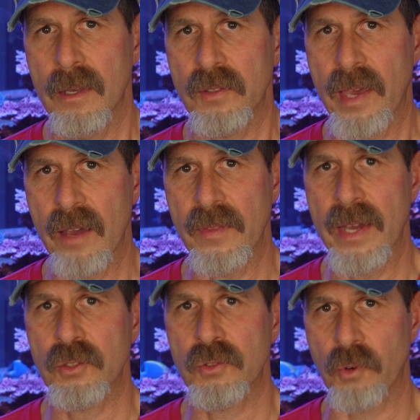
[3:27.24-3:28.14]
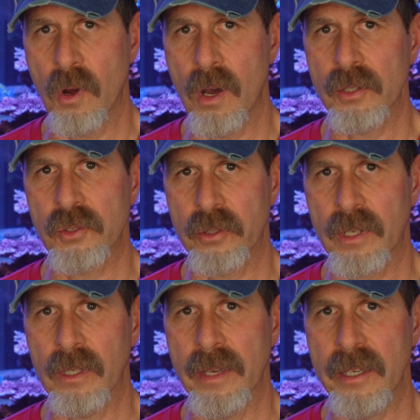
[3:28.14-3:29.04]
to have that strong
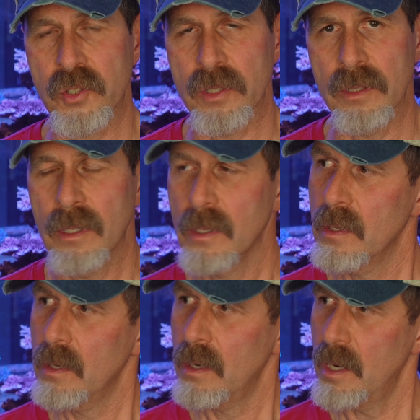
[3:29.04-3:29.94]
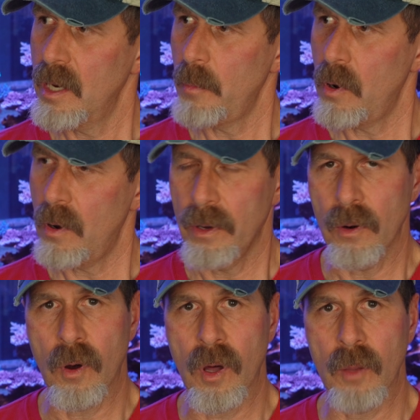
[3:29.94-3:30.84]
circulation on
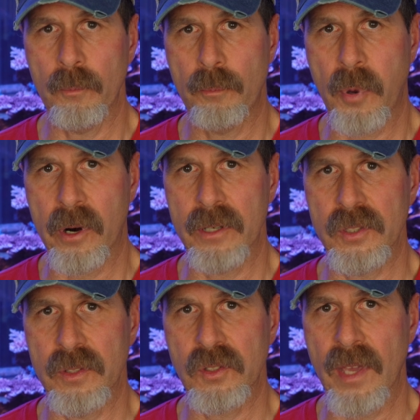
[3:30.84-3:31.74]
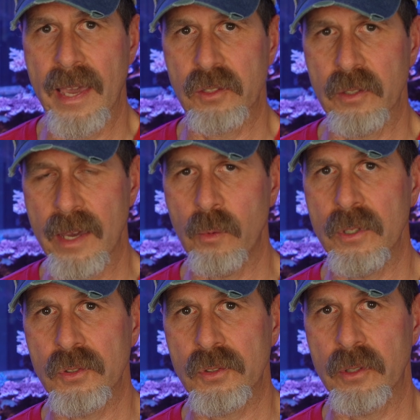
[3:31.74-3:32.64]
all parts of this tank. So that
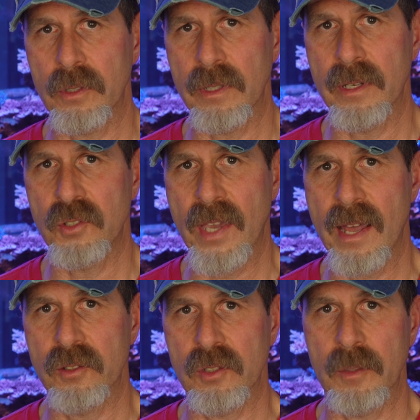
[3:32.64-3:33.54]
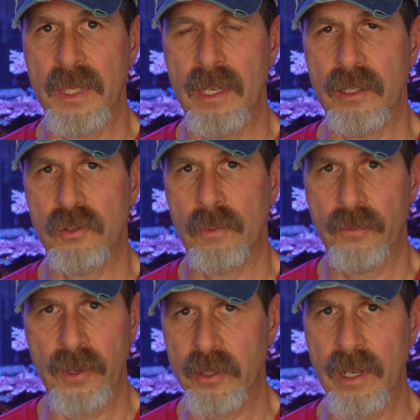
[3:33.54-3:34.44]
was certainly a challenge at the beginning,
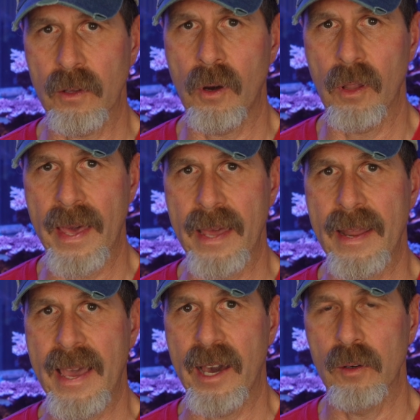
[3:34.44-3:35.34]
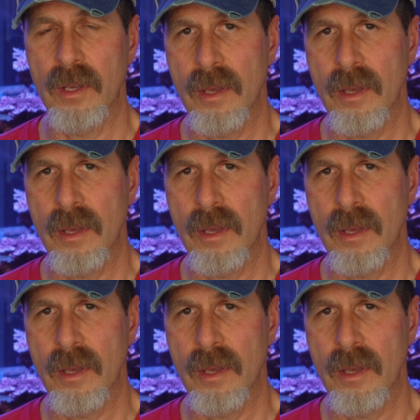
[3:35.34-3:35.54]
figuring all that out.